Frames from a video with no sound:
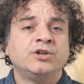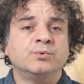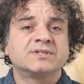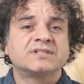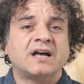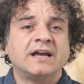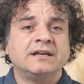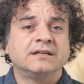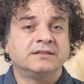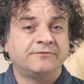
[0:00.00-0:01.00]
You
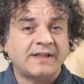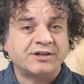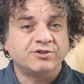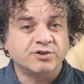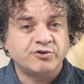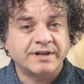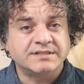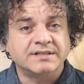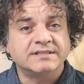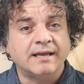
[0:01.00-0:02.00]
assign the flash and the trigger
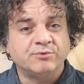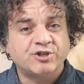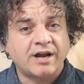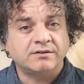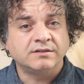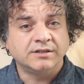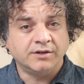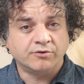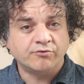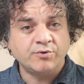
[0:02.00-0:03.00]
to the same channel
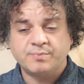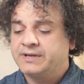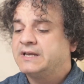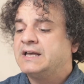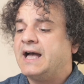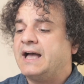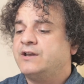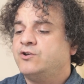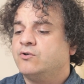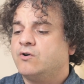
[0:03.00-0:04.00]
and group,
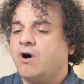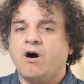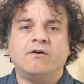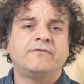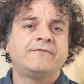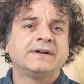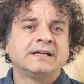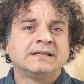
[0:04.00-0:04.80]
and you're off.